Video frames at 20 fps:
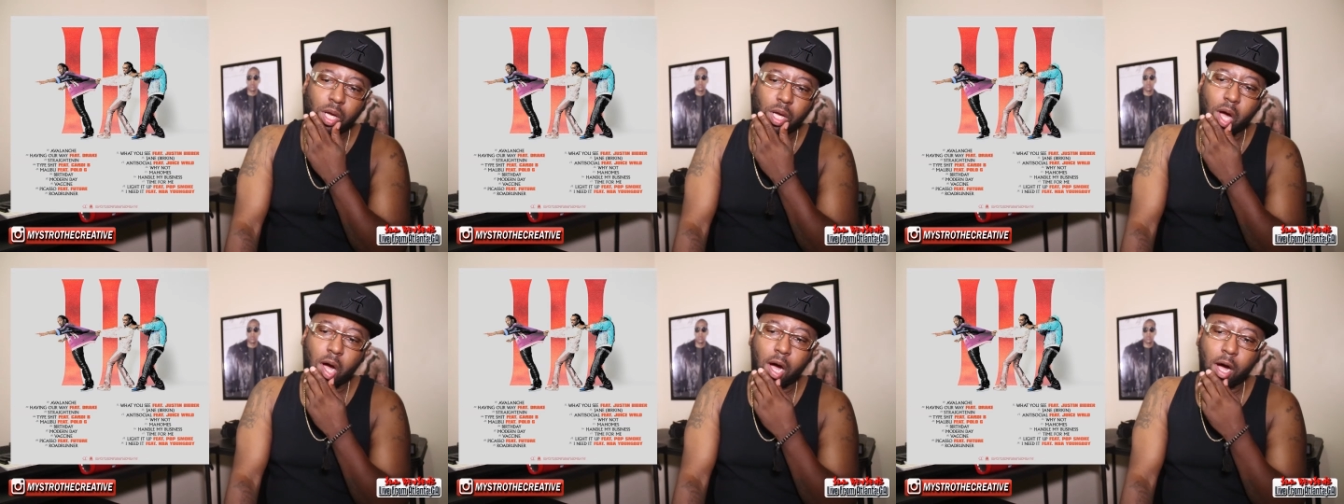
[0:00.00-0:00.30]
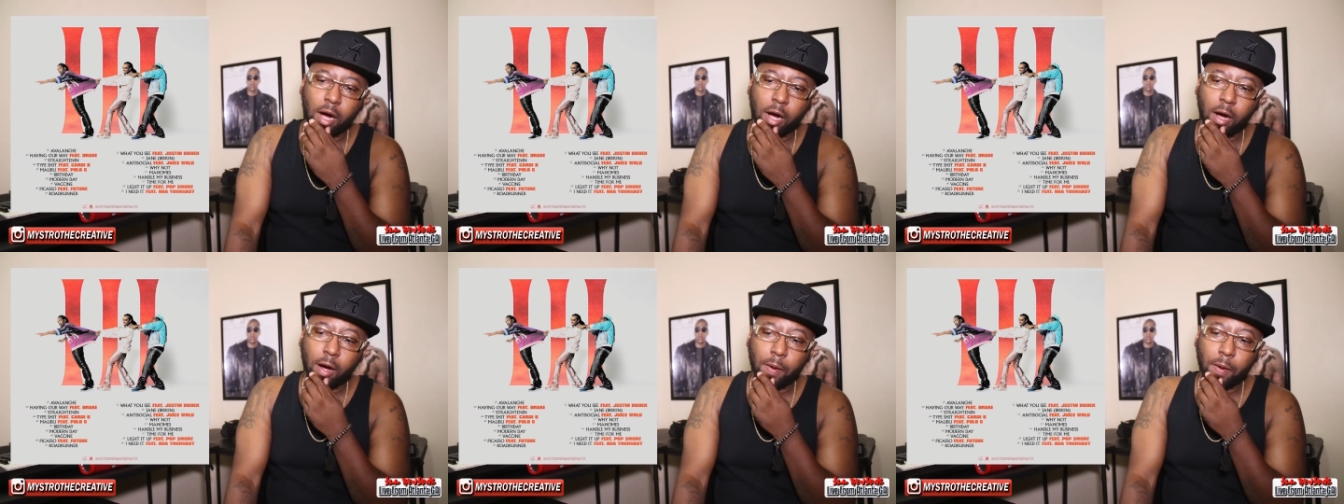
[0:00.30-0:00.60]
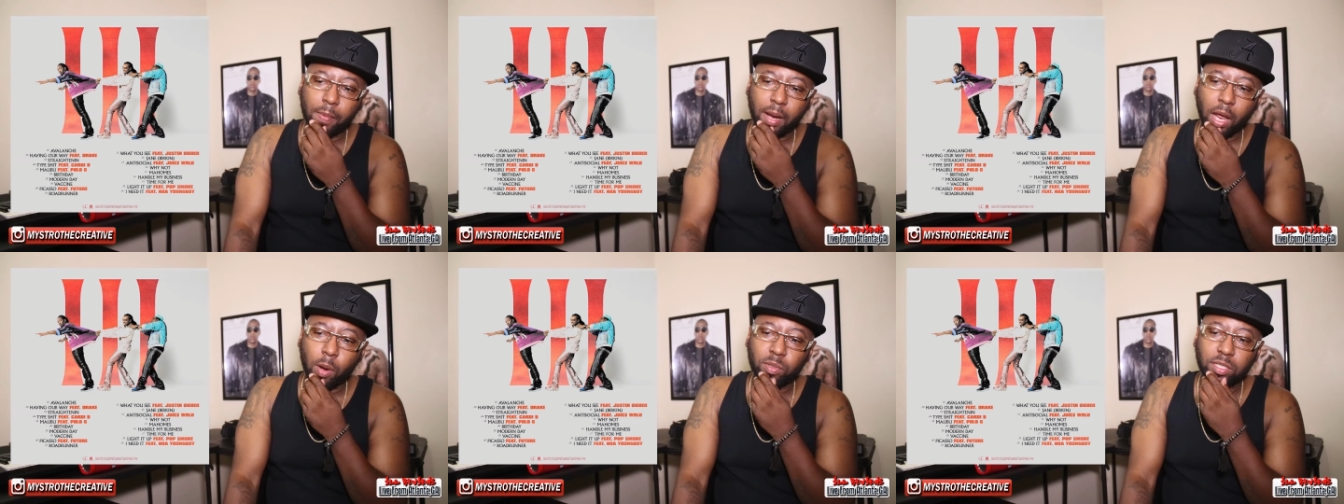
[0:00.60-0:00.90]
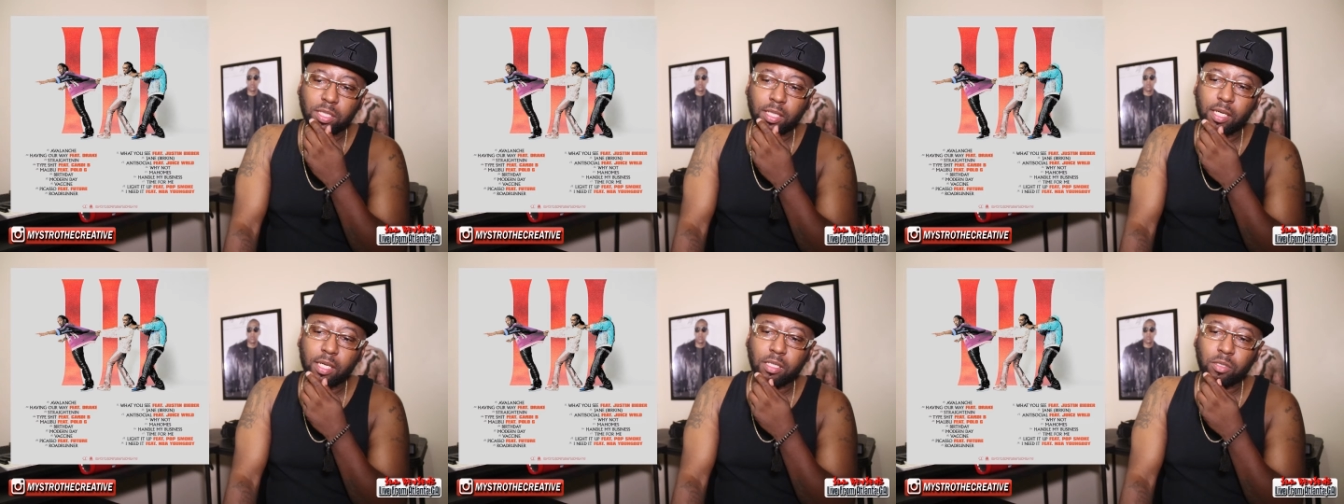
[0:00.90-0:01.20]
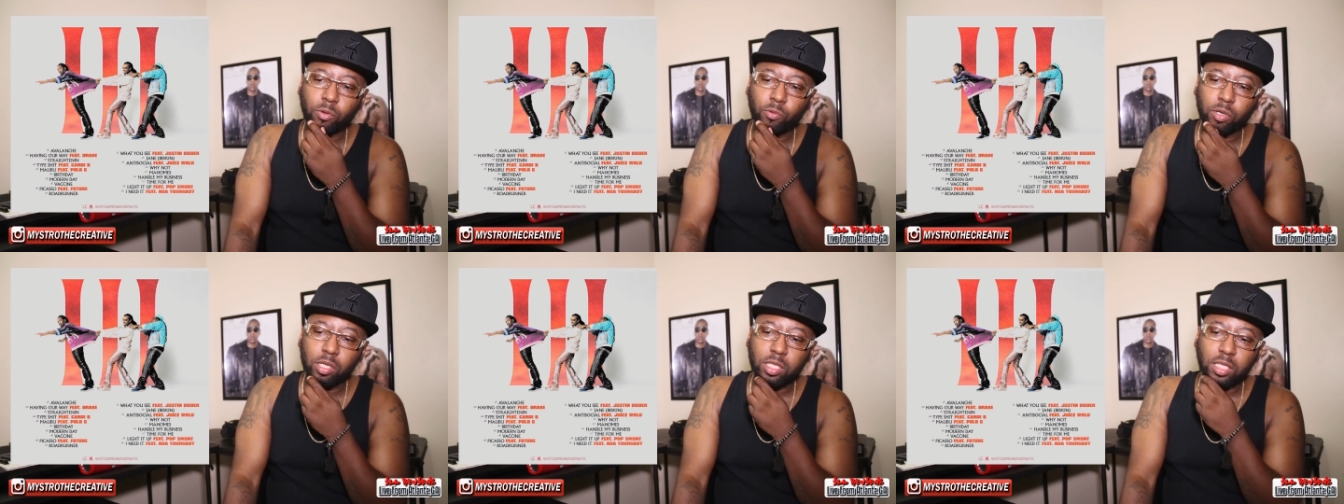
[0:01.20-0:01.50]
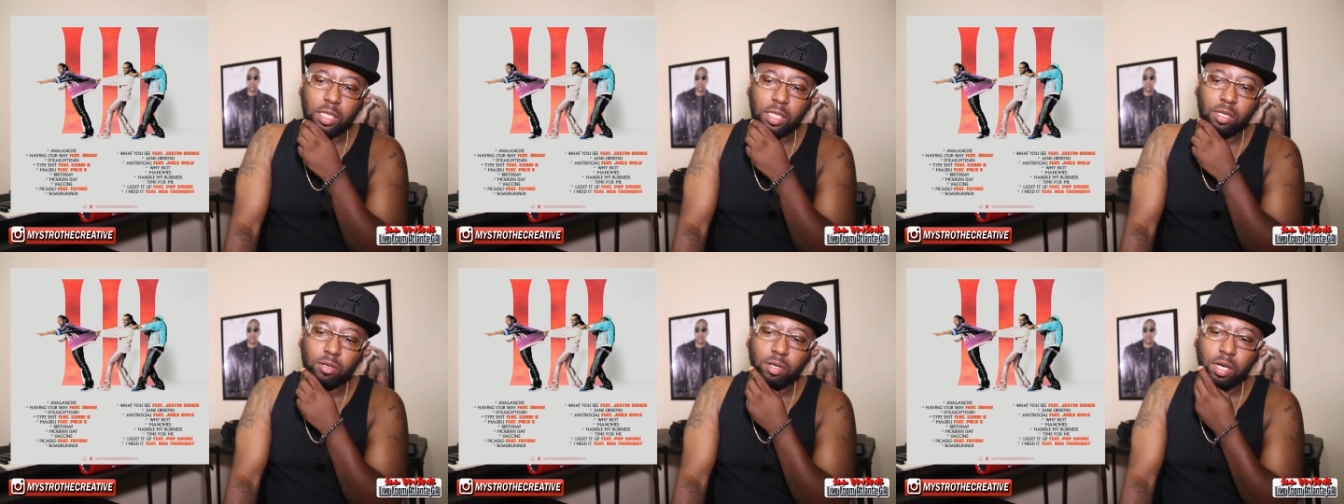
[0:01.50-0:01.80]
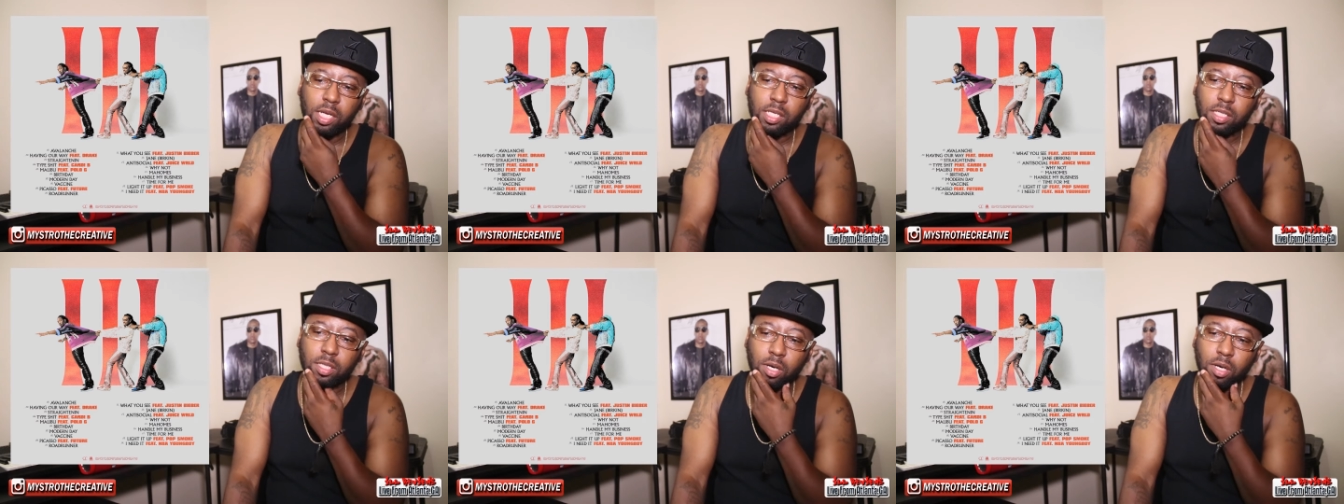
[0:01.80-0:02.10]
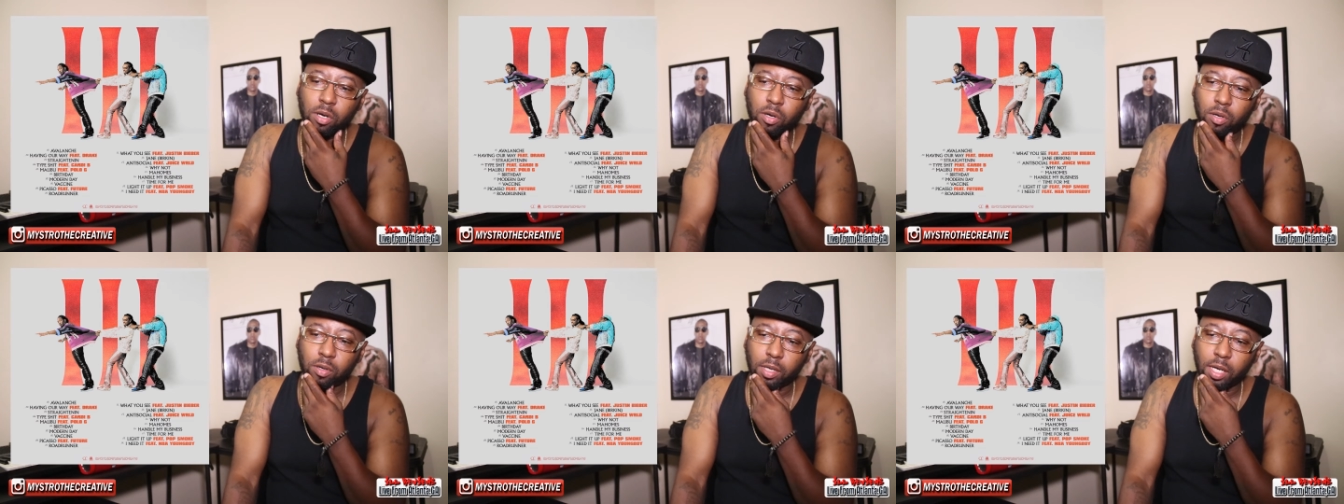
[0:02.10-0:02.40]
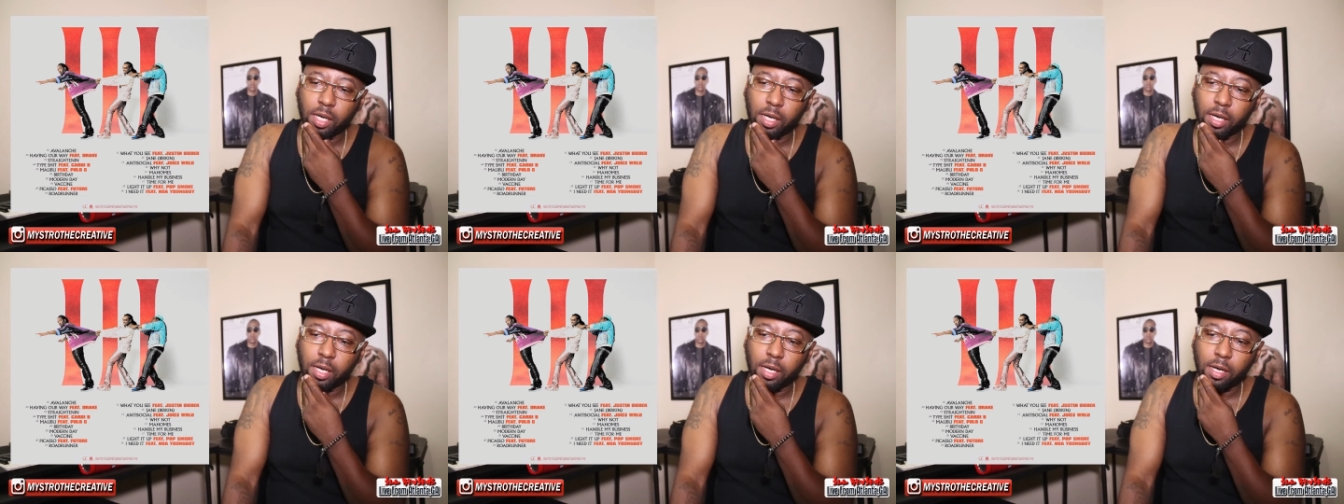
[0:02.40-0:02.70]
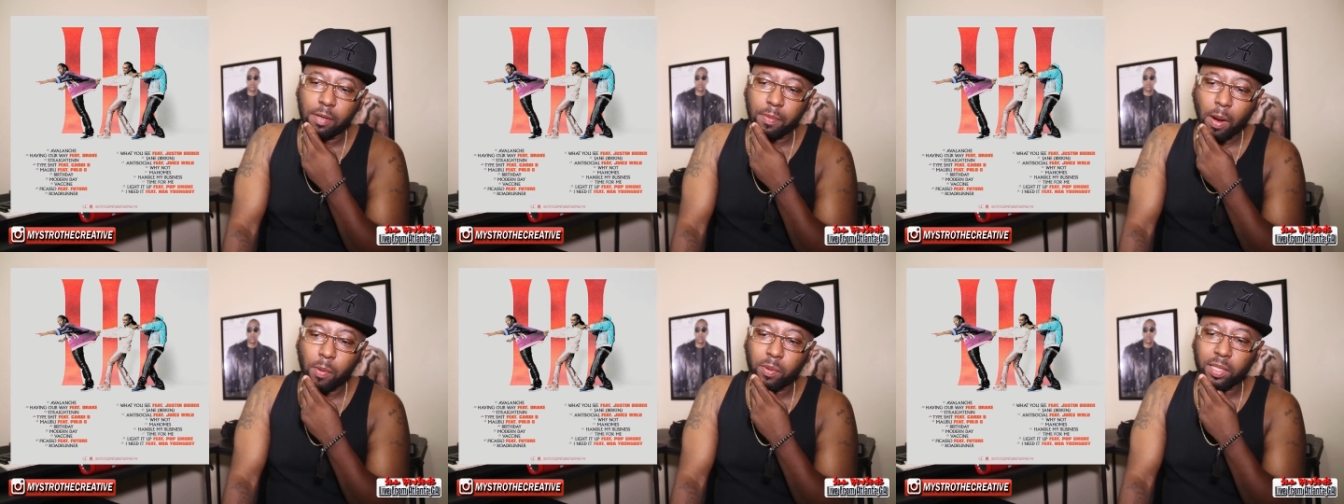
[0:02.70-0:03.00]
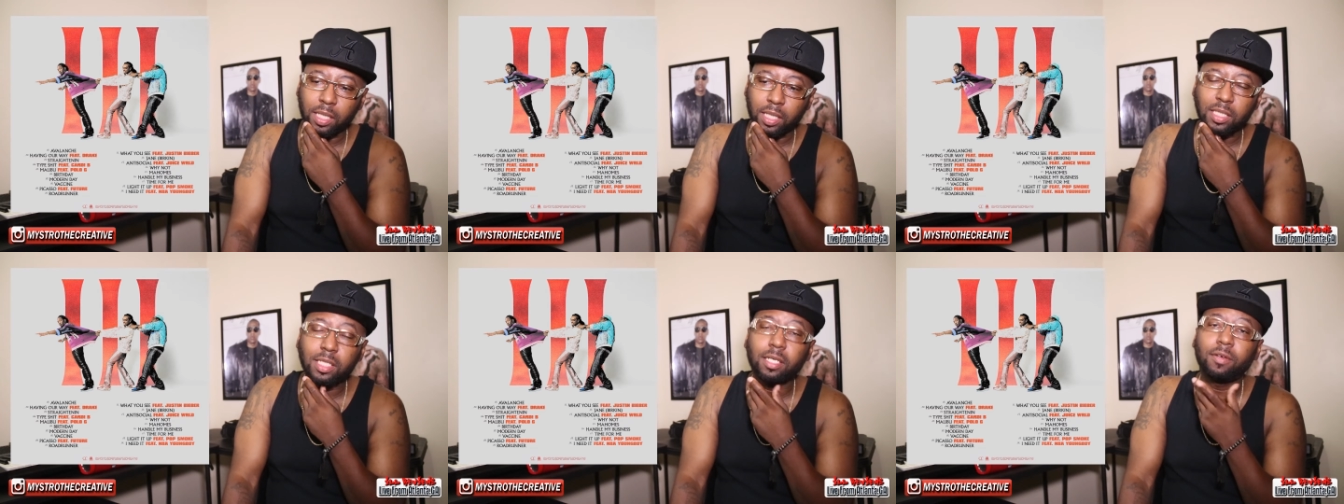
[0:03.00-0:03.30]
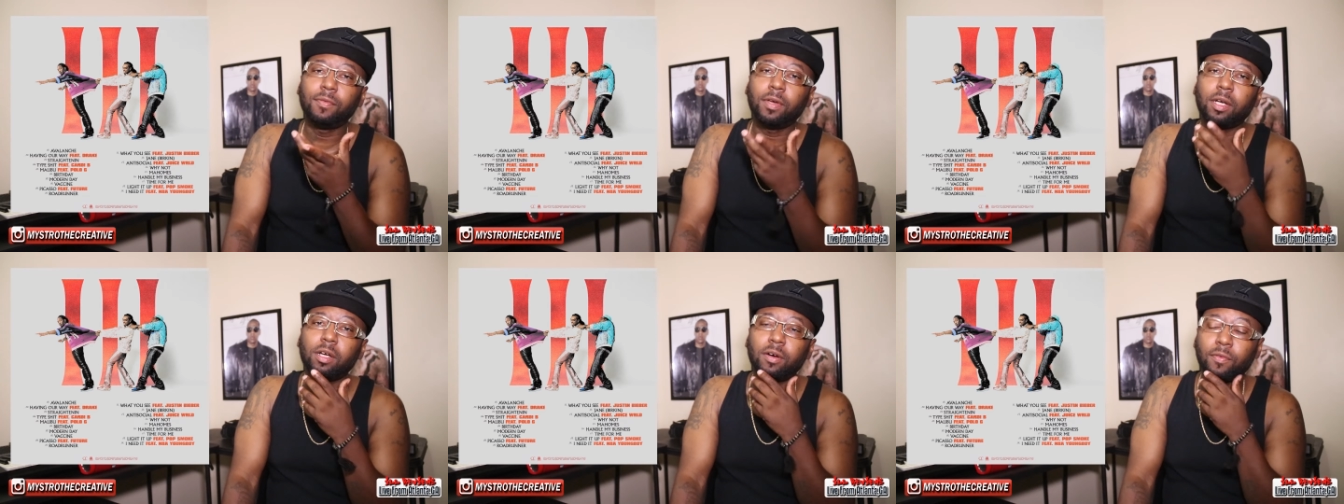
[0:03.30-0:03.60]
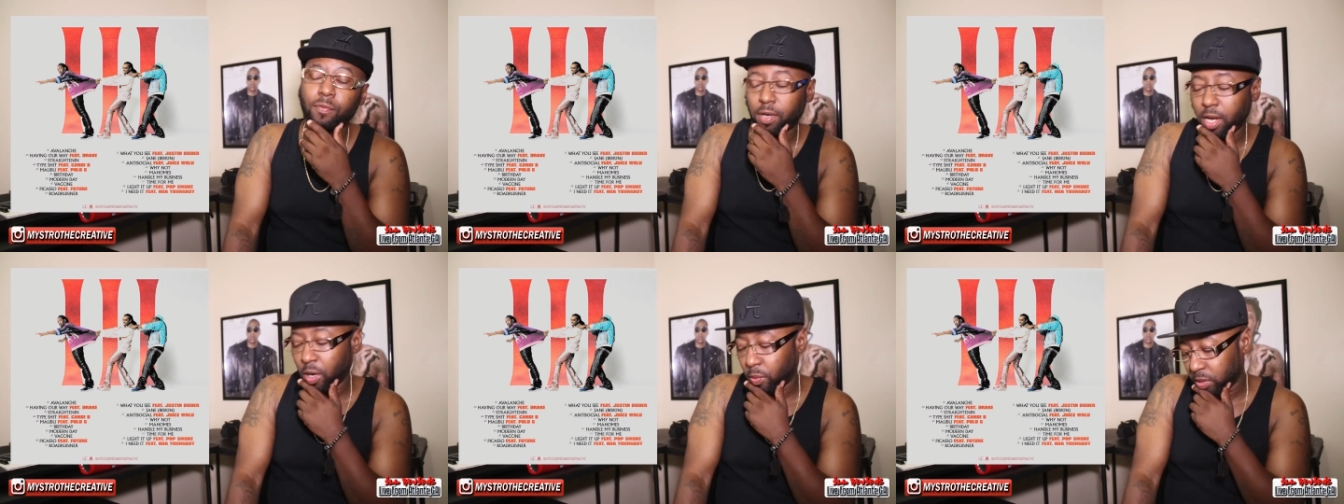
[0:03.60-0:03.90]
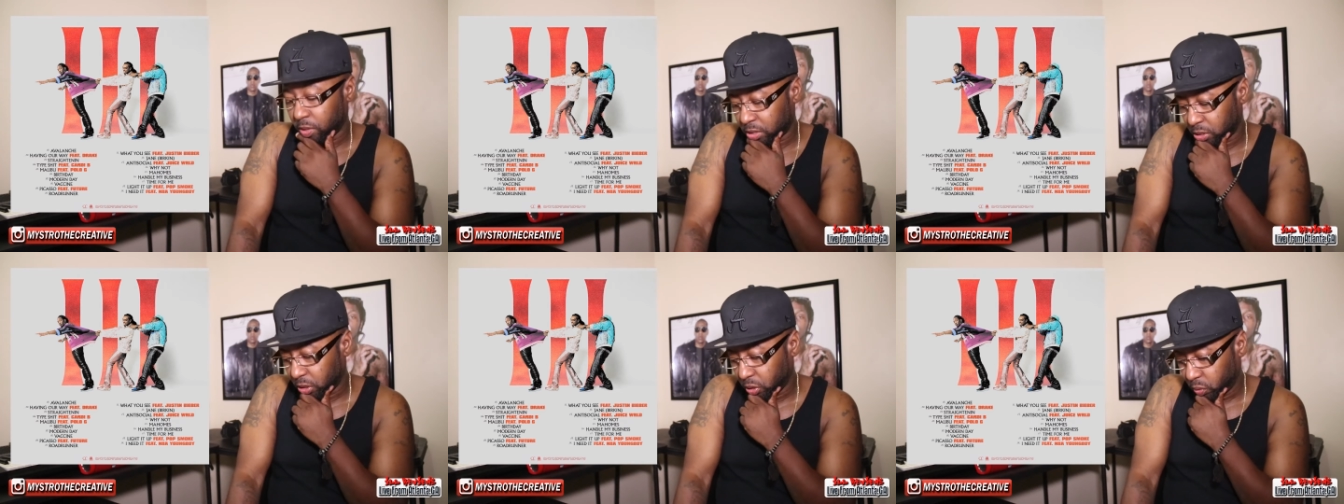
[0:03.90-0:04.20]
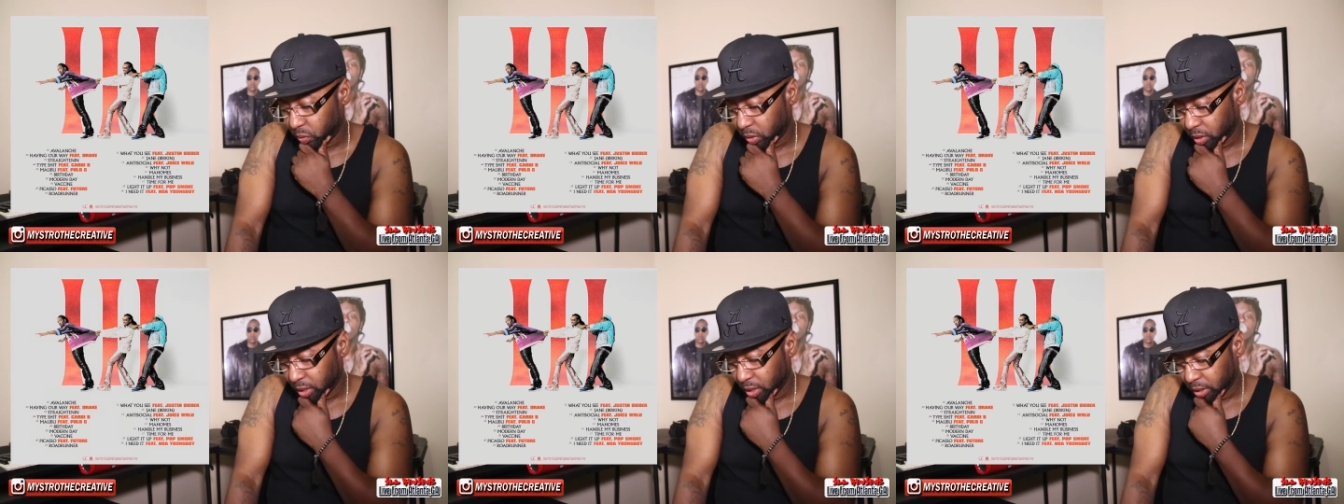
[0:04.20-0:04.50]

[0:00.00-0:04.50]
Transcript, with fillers: Um, they were saying some real shit on that song. Um, I would like to see a video for that one too.